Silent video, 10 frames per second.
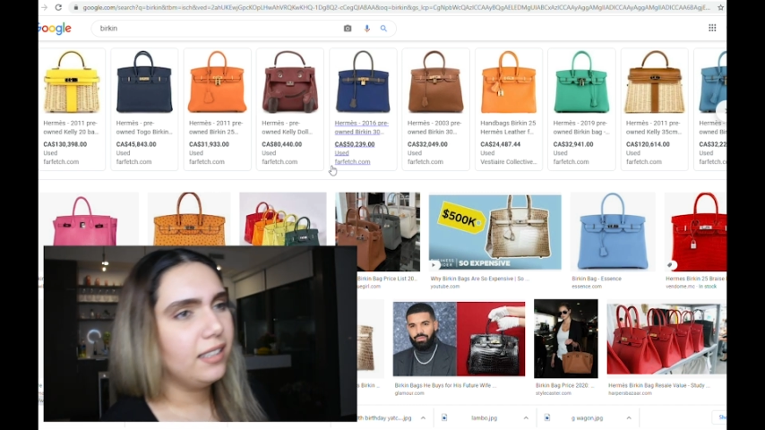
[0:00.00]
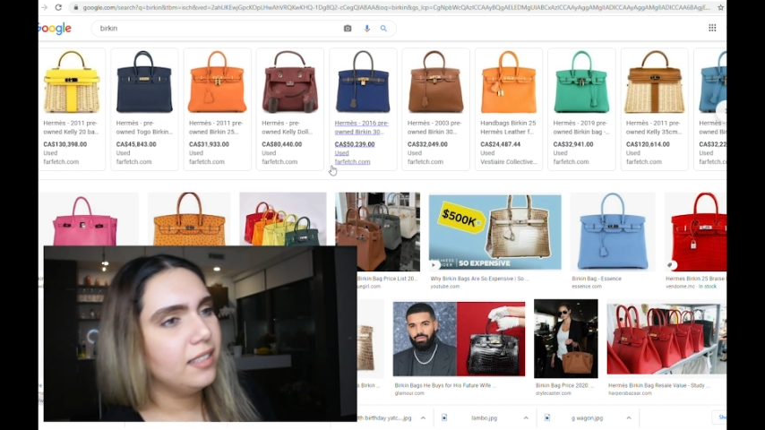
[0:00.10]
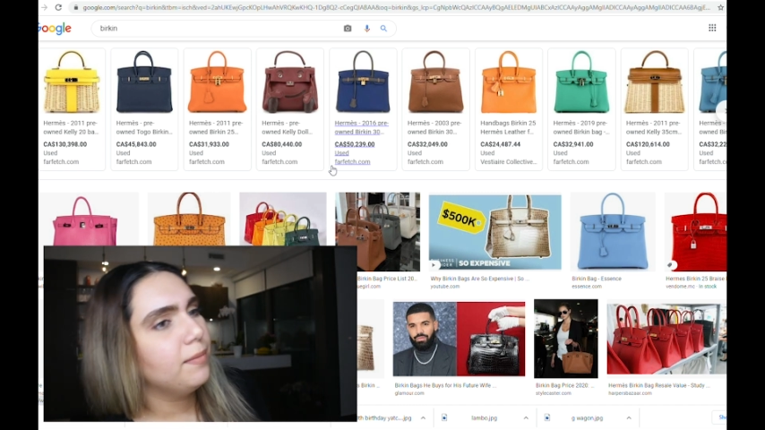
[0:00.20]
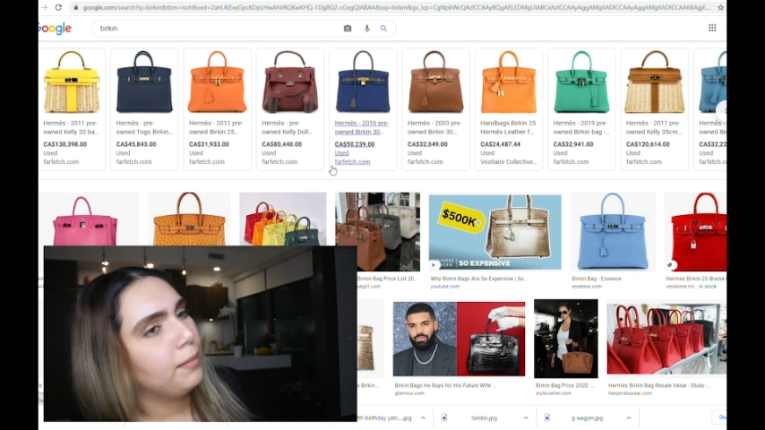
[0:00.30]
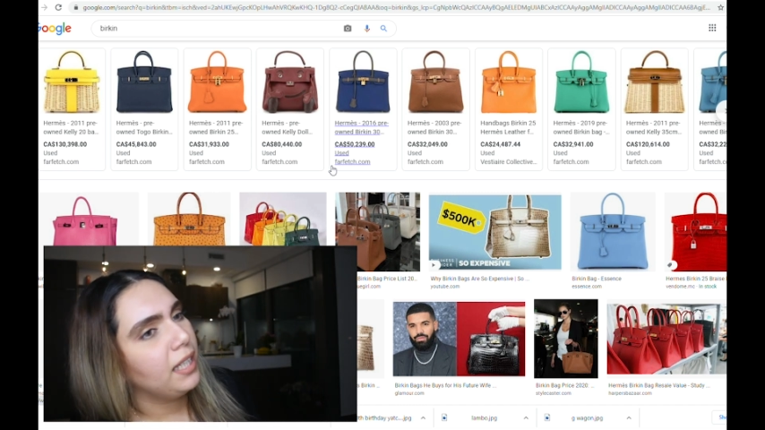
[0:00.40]

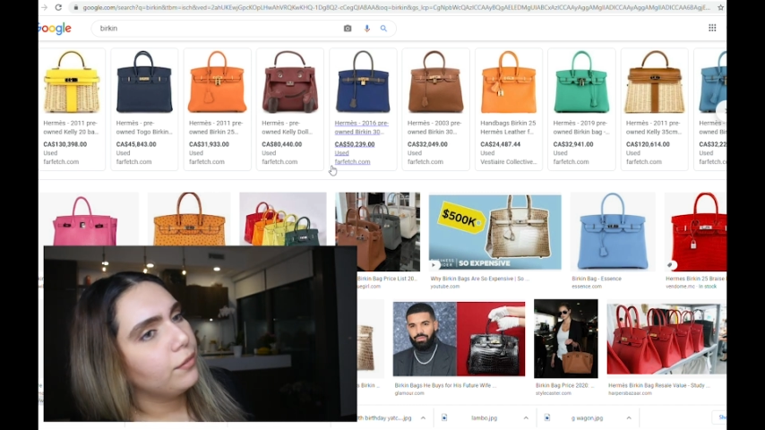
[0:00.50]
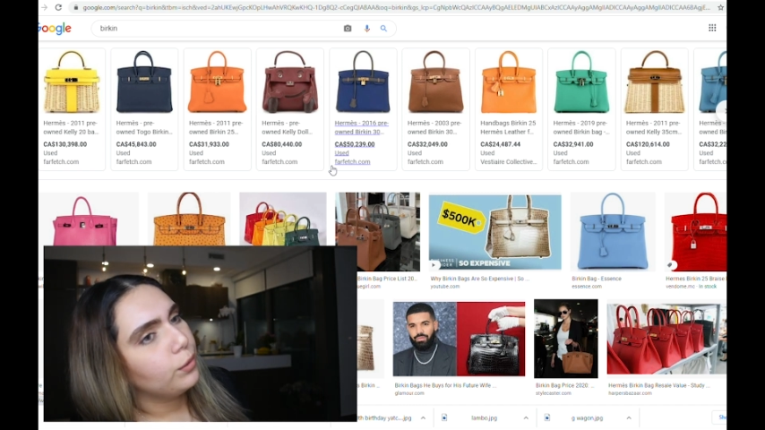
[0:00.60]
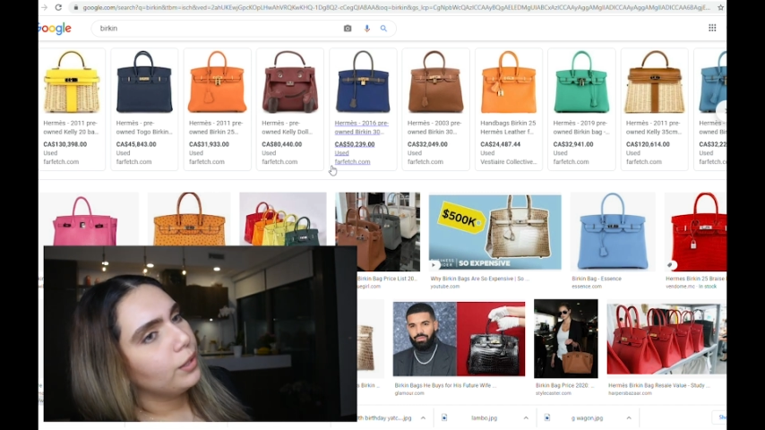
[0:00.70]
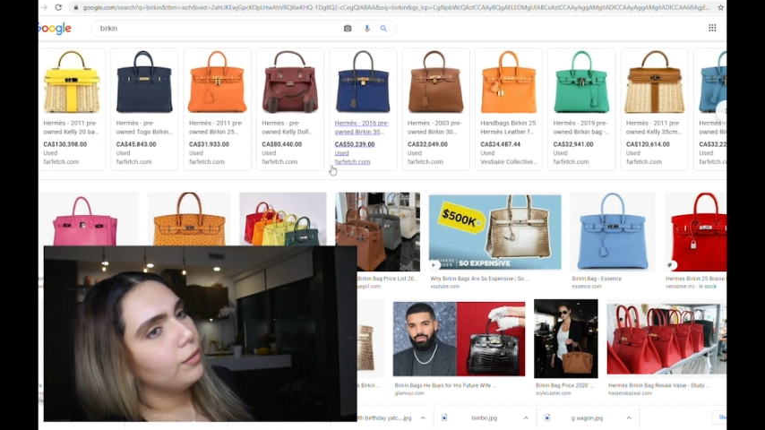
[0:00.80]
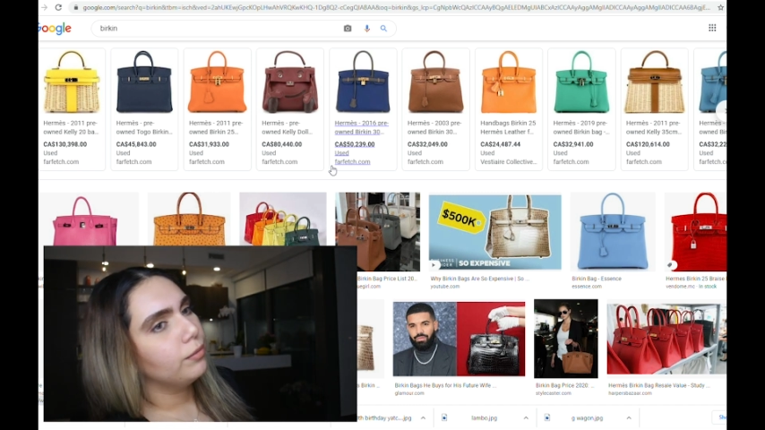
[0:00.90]
it's made
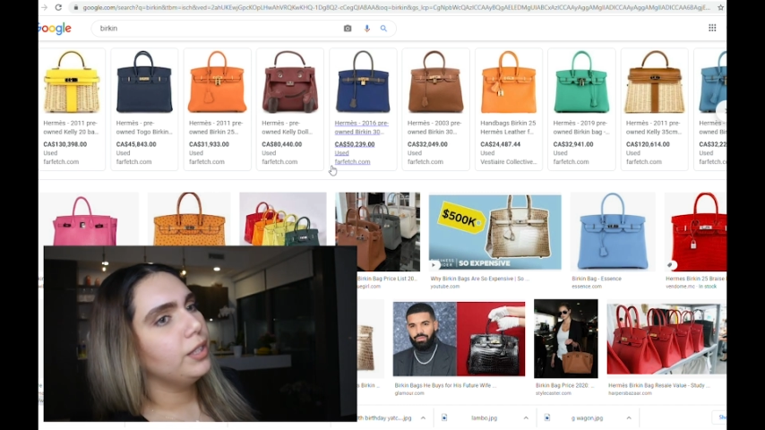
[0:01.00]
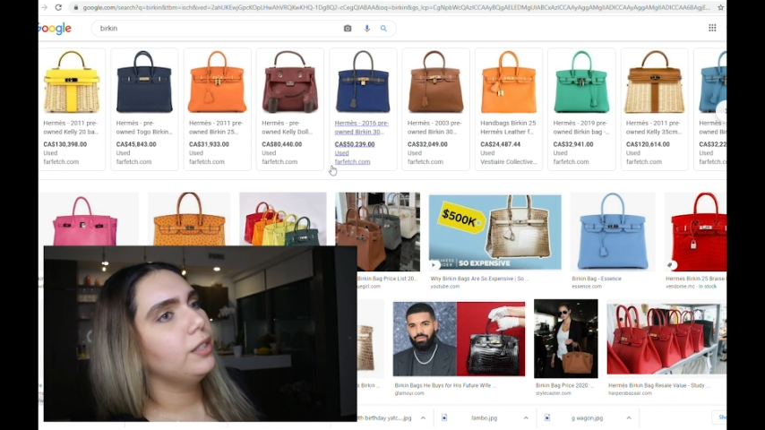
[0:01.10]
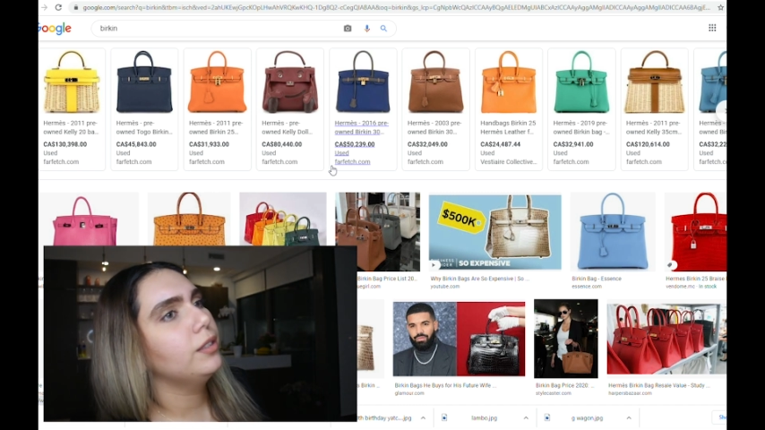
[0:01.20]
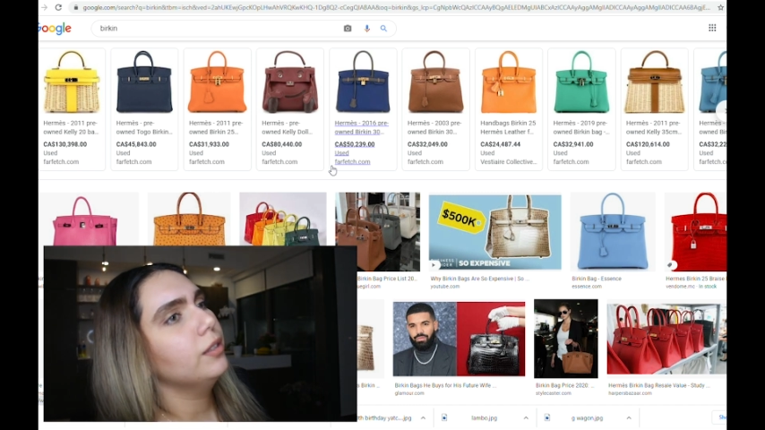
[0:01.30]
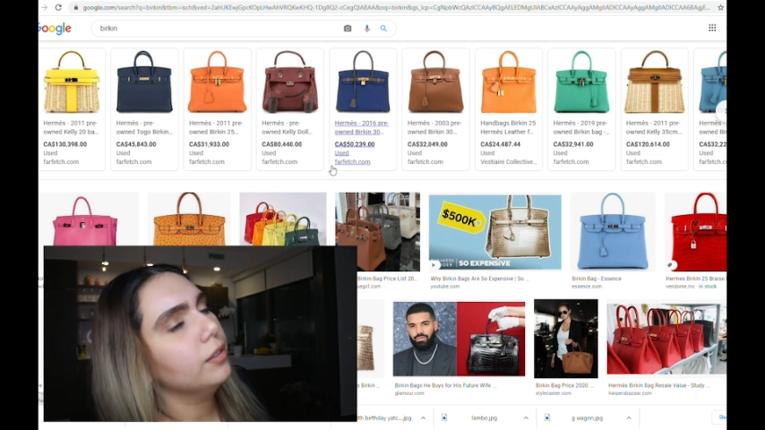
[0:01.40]
with
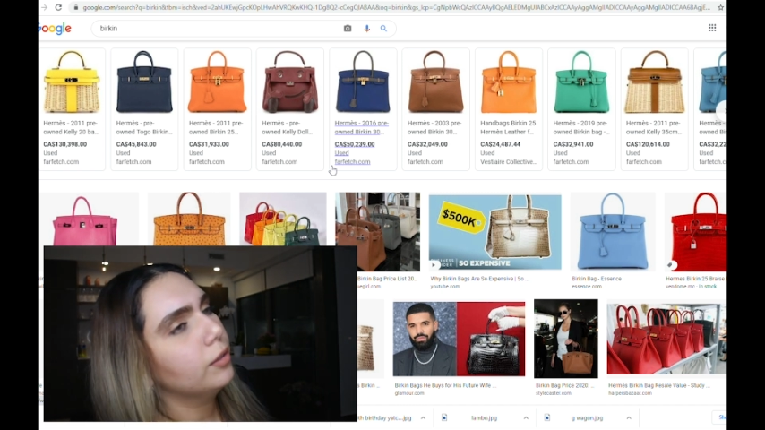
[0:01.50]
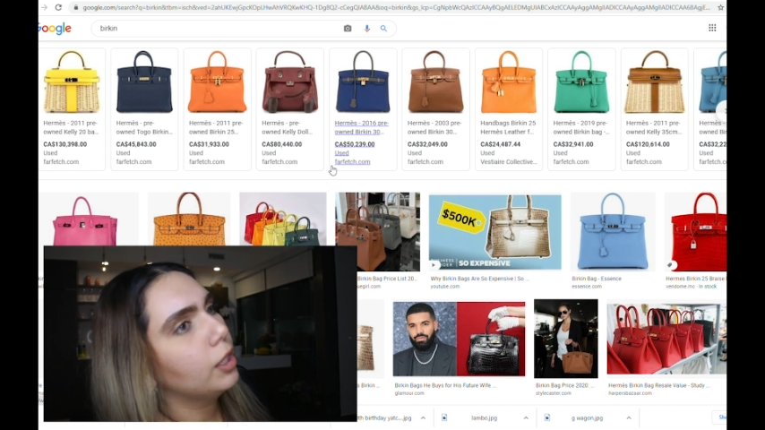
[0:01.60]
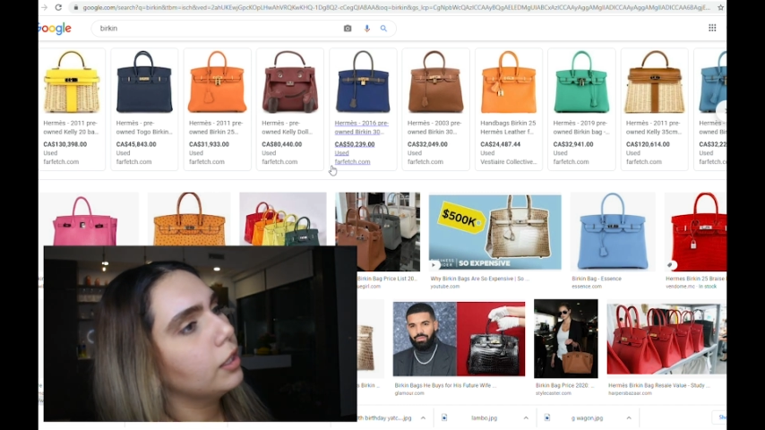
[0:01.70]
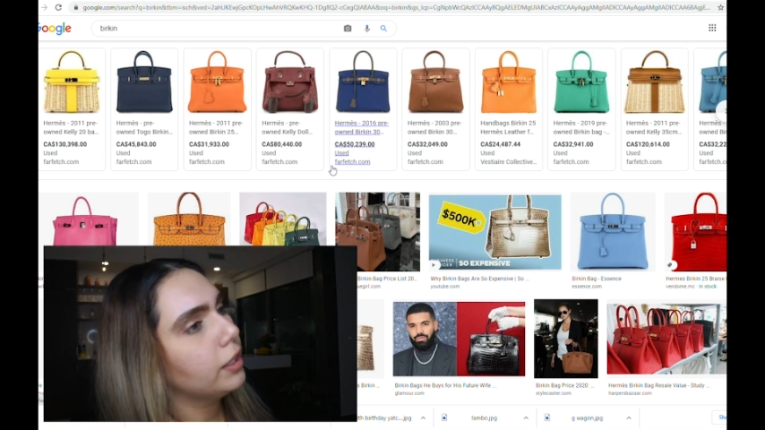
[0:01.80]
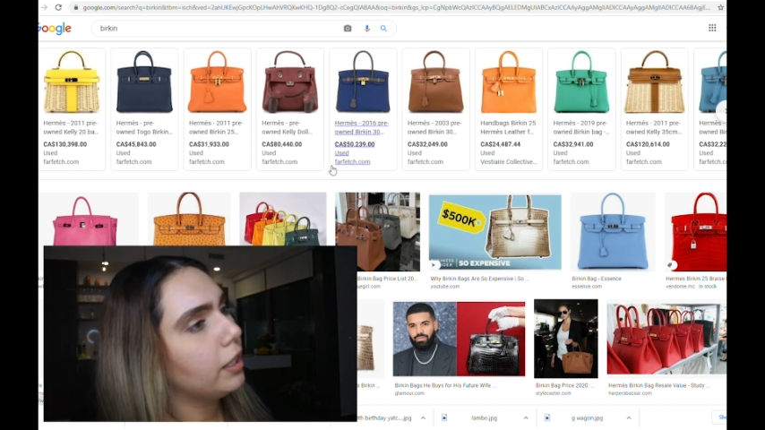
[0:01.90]
real
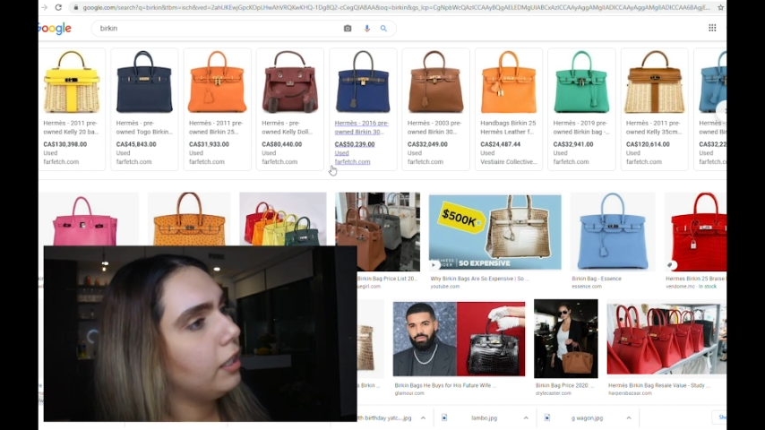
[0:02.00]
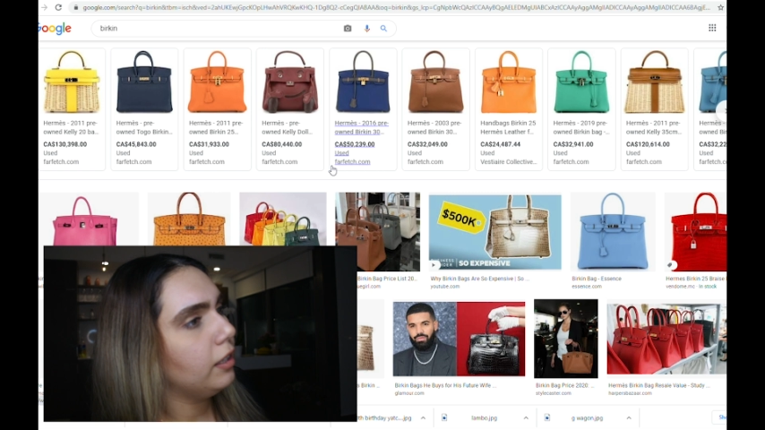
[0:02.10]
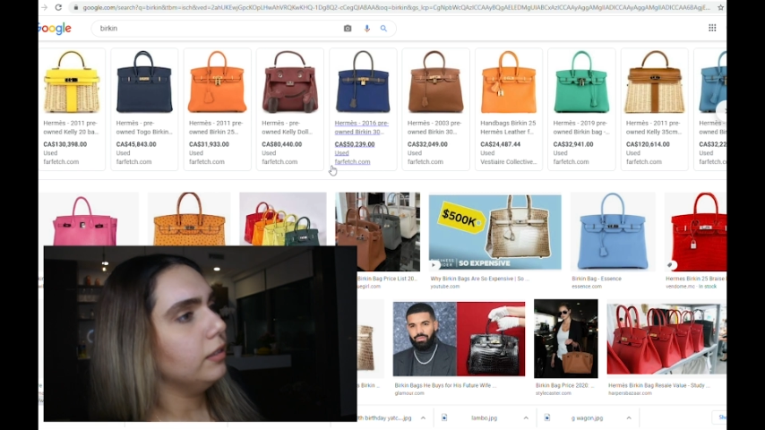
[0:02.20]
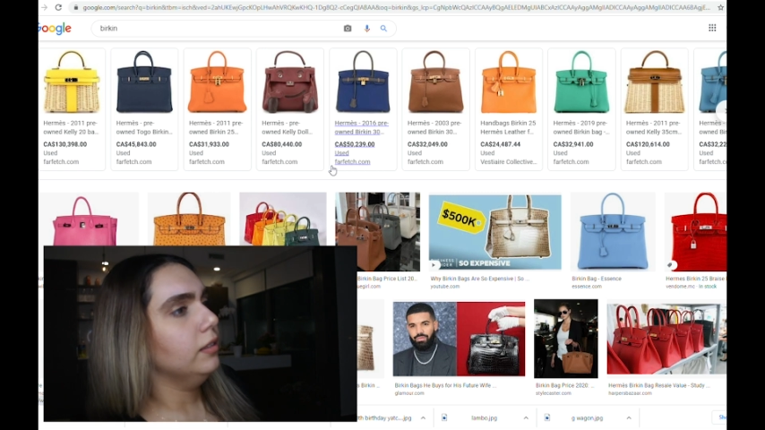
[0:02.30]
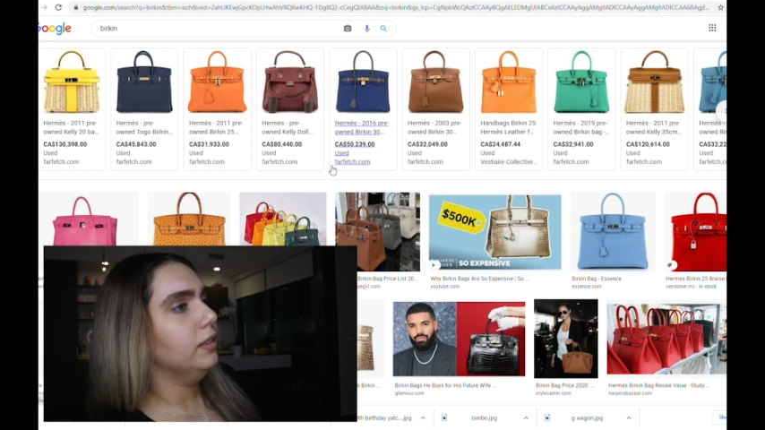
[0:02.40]

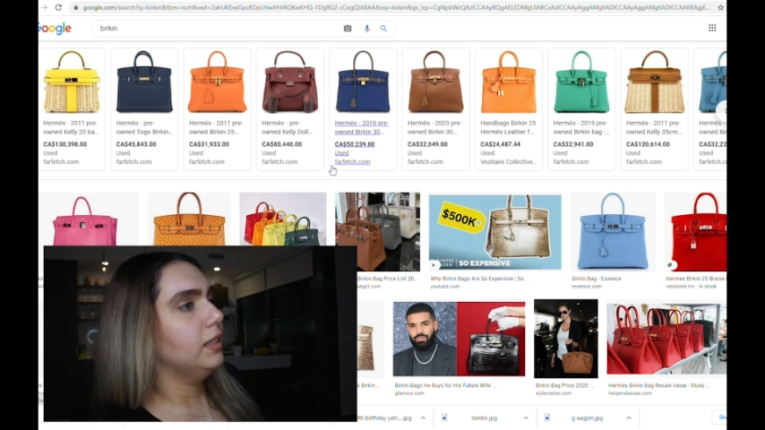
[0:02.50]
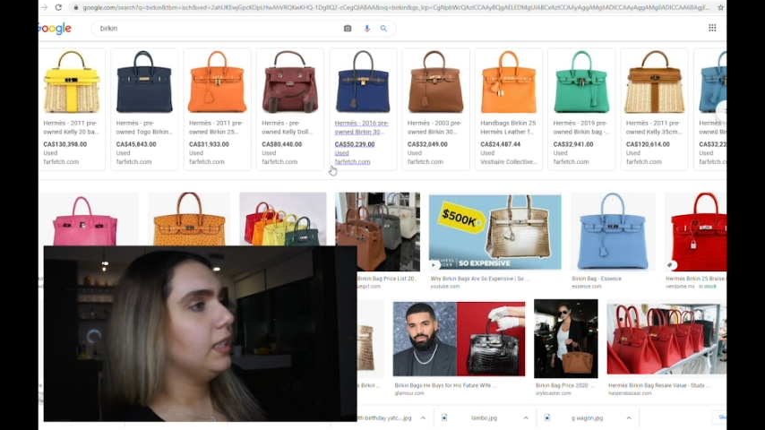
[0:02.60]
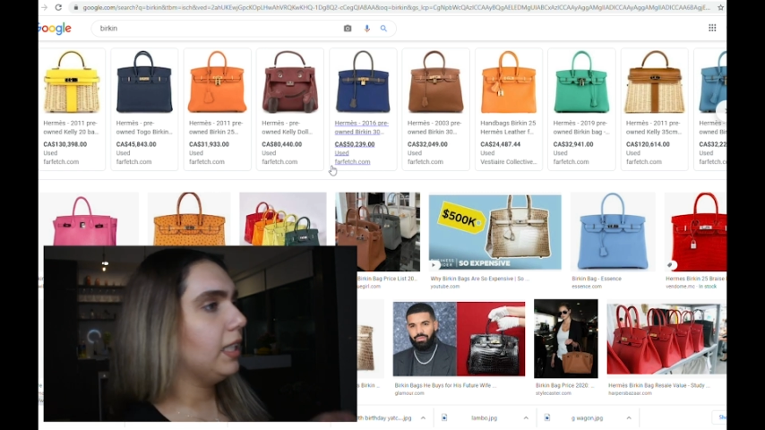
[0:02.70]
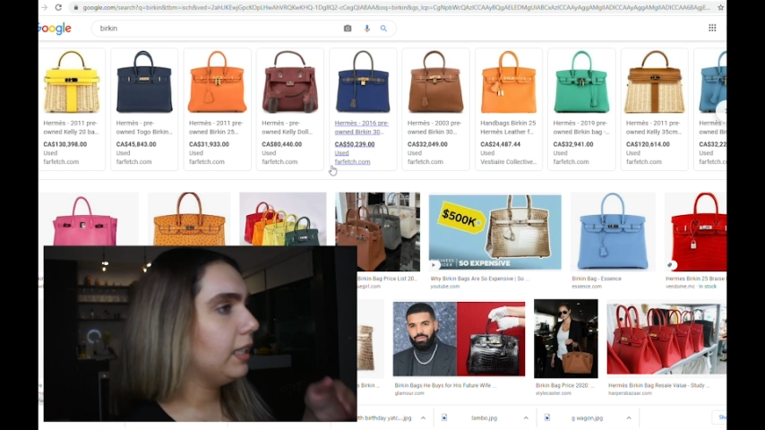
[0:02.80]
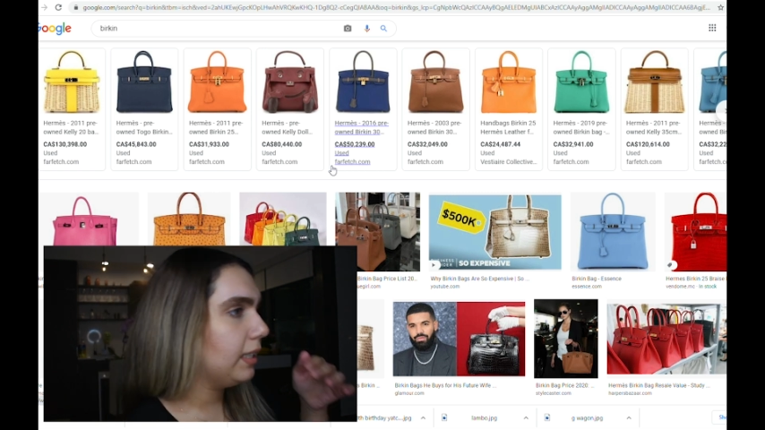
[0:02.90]
crocodile
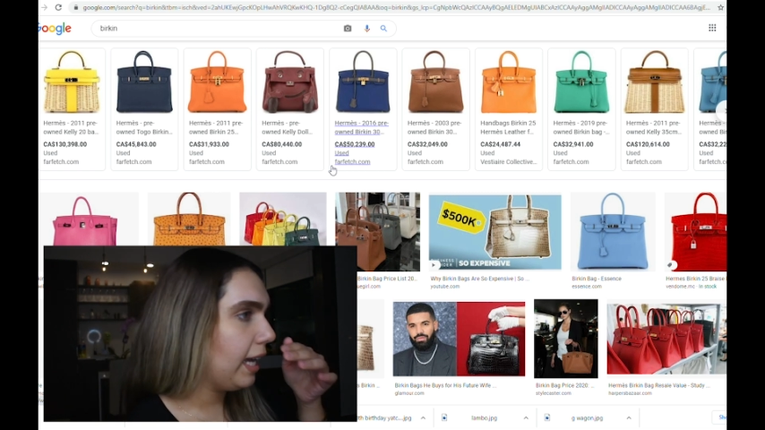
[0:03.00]
skin,